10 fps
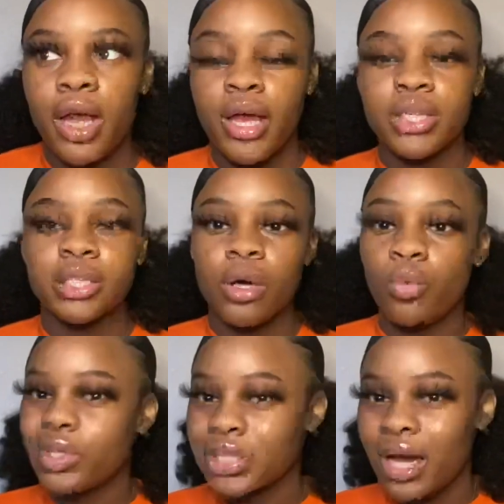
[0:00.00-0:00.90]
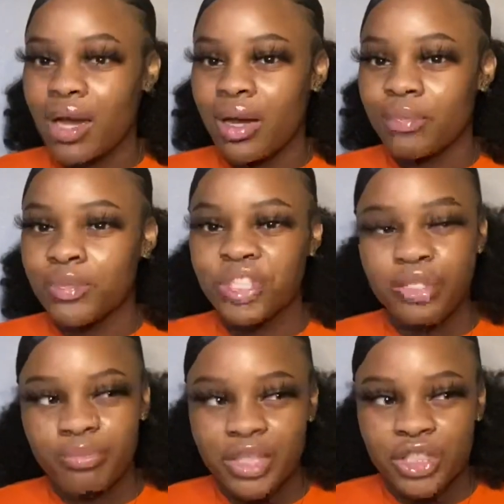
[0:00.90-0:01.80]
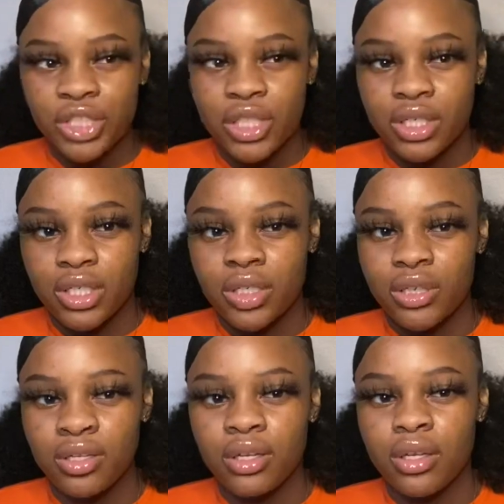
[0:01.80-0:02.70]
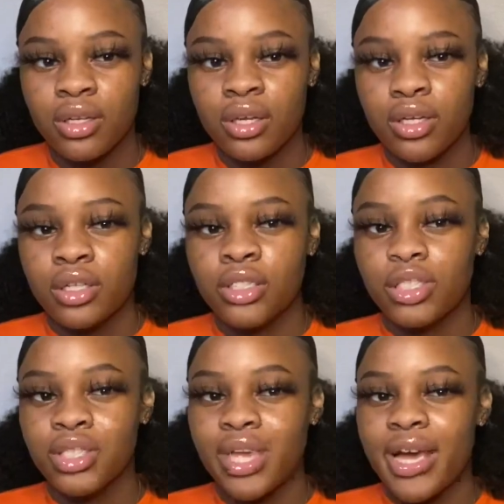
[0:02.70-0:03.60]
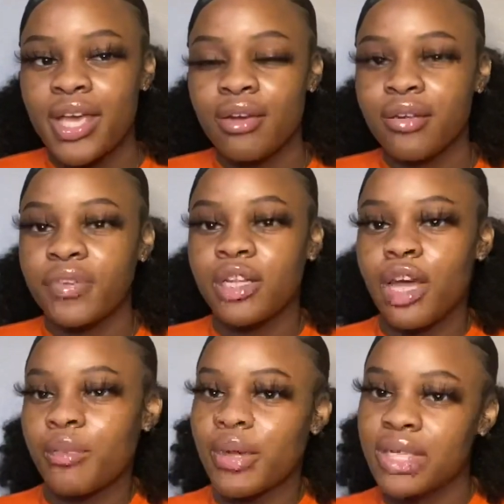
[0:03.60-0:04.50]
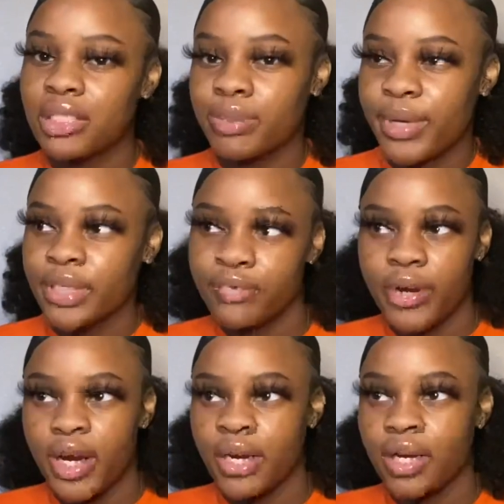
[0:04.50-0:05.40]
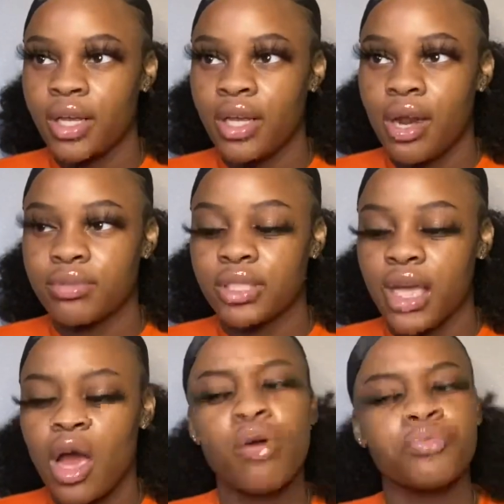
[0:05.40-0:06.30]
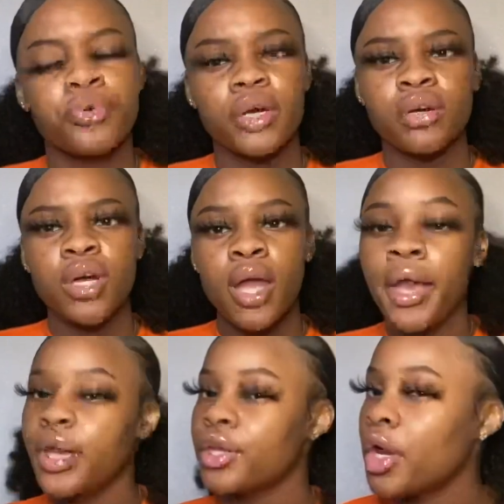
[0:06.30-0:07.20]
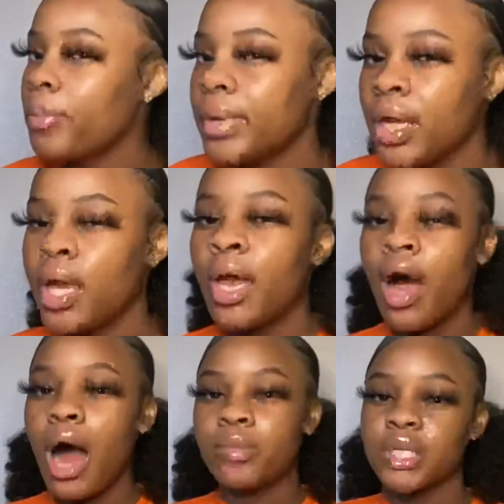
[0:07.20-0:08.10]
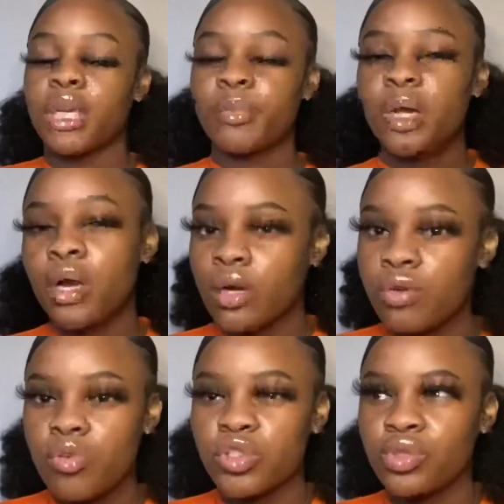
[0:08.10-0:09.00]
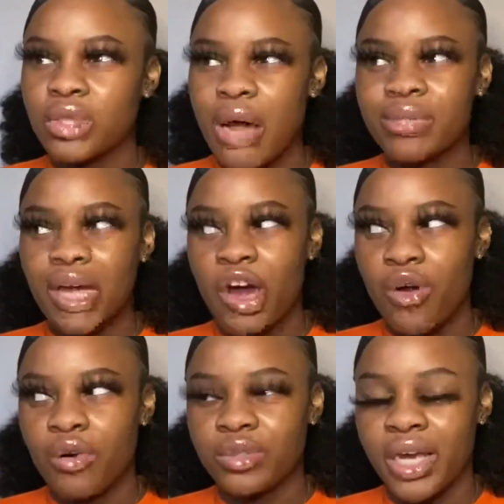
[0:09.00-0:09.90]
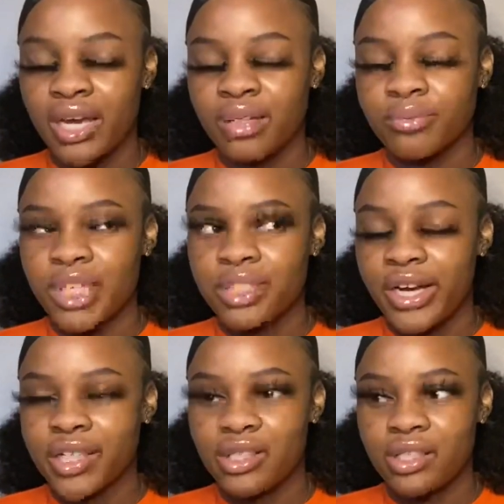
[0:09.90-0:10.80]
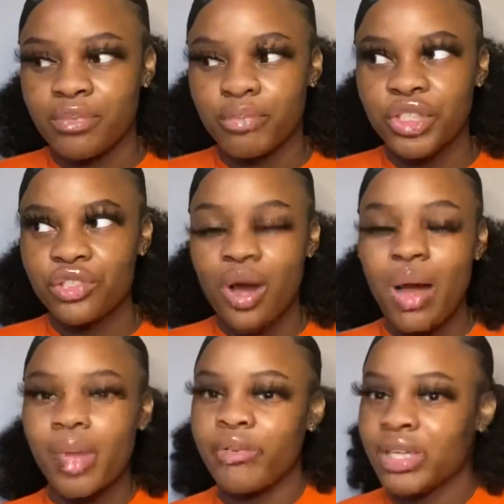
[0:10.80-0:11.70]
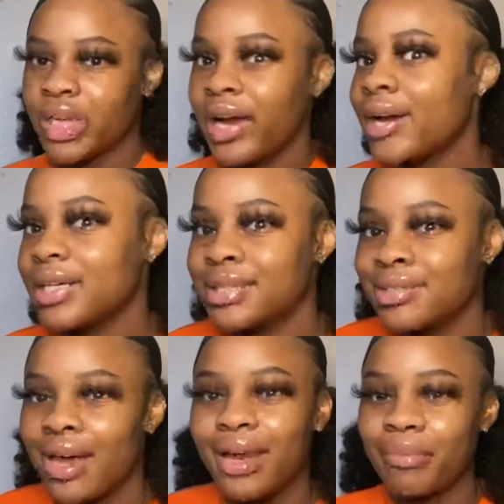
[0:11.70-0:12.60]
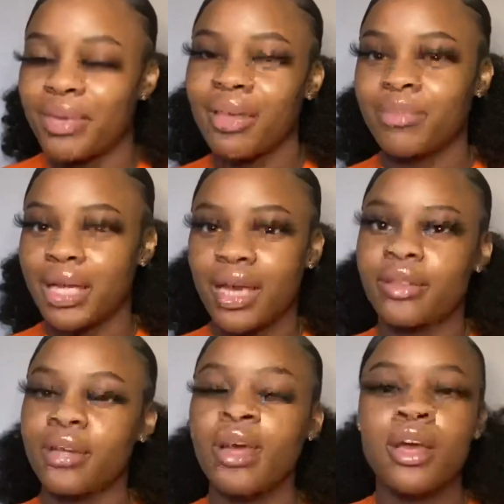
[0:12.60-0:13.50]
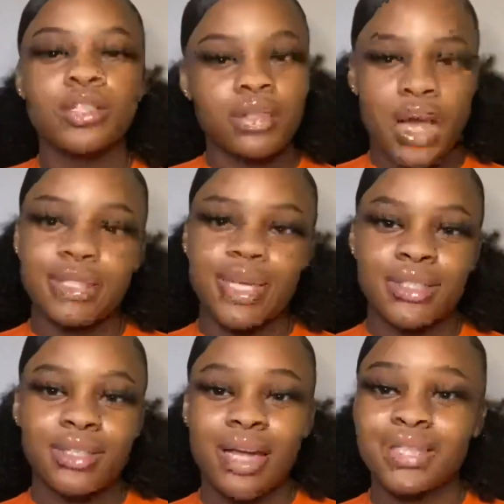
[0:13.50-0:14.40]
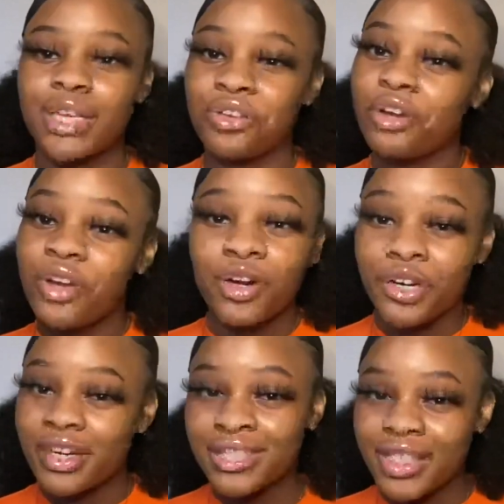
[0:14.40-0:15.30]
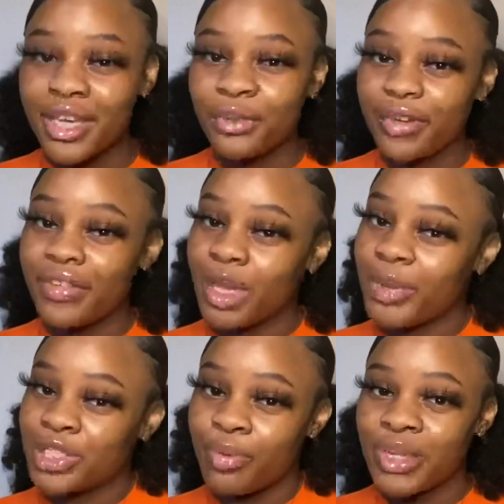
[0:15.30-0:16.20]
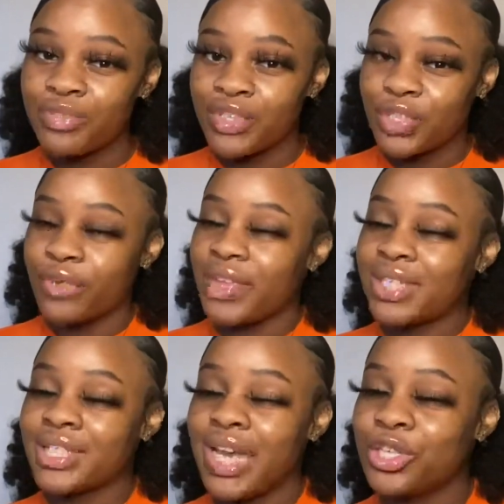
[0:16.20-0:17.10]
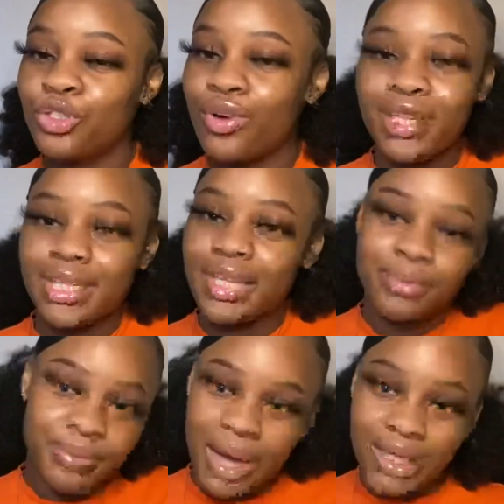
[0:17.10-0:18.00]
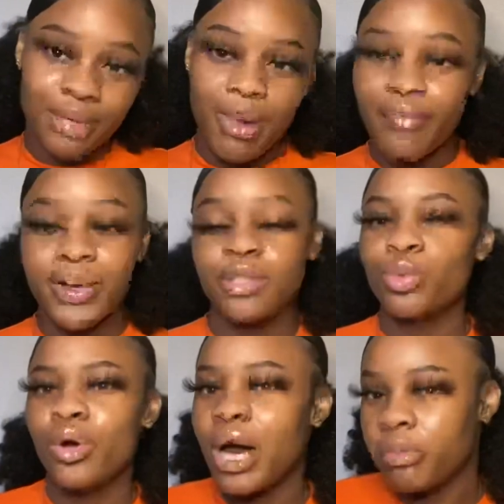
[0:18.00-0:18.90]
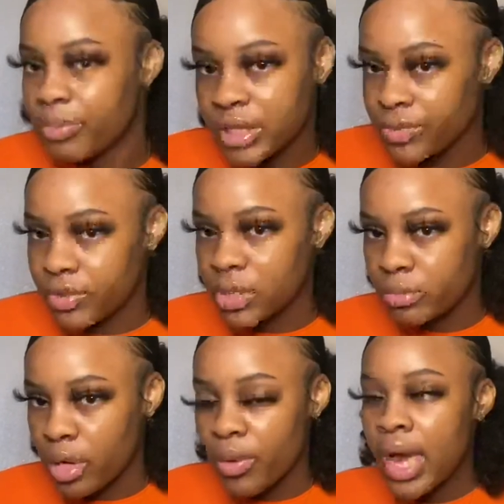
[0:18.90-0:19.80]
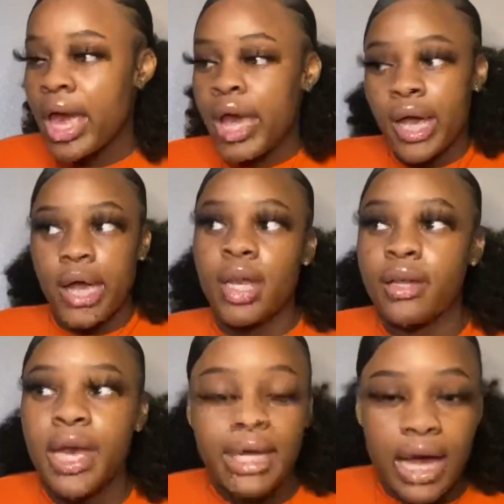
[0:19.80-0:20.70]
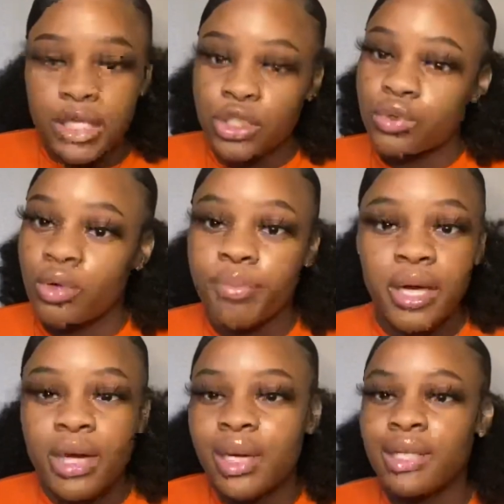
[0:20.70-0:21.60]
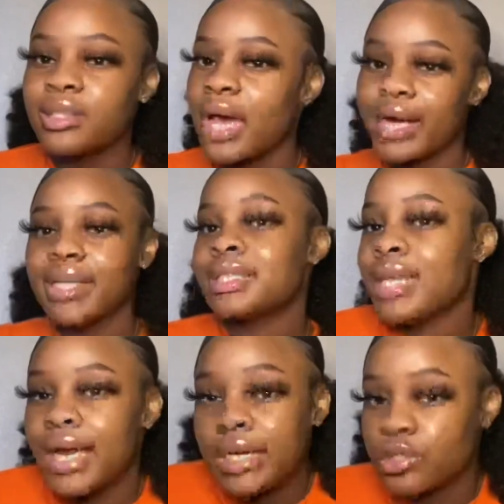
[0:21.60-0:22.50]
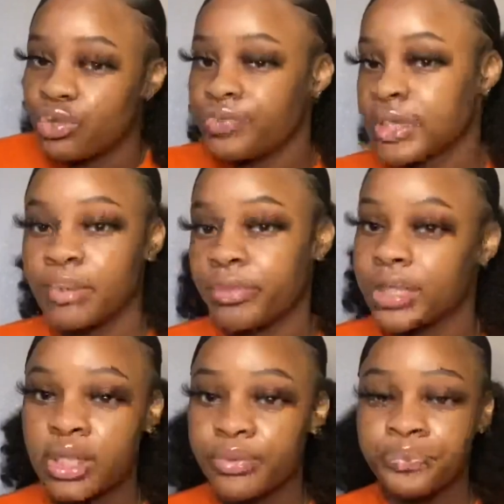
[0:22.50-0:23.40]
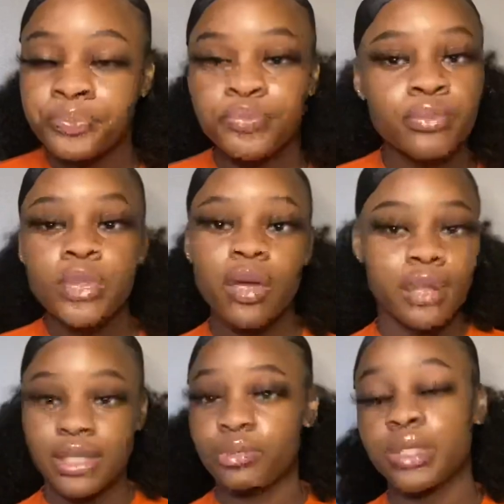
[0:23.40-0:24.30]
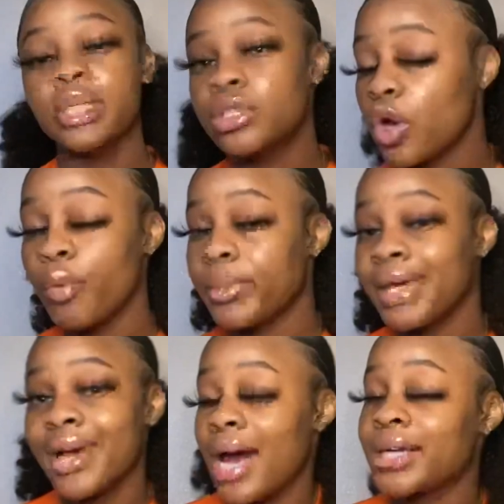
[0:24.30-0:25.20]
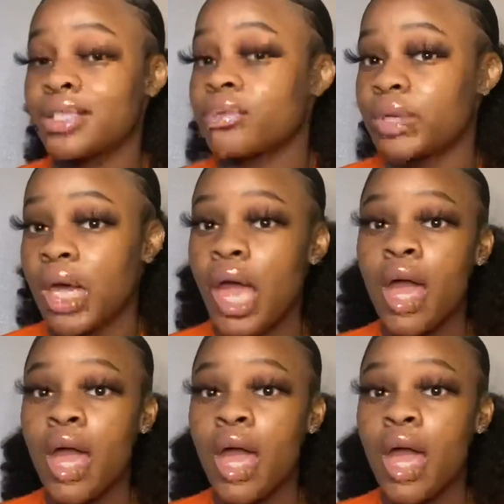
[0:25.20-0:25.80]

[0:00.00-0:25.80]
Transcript: And so one time she mentioned, she was like, he don't even claim you as his best friend. I was just like, oh, for real? And you know me, I'm thinking me and her cool too, so I was like, oh, damn, that's crazy. But, you know, I'm not really caring because it's not like me and him together. So I texted her, I said, you know, your girl said you don't even claim me as your best friend, so if that's the case, you don't have to keep smiling in my face. You don't gotta be best friends no more. And they got into it because, I guess they got into it for some reason. That's what he told me, they got into it.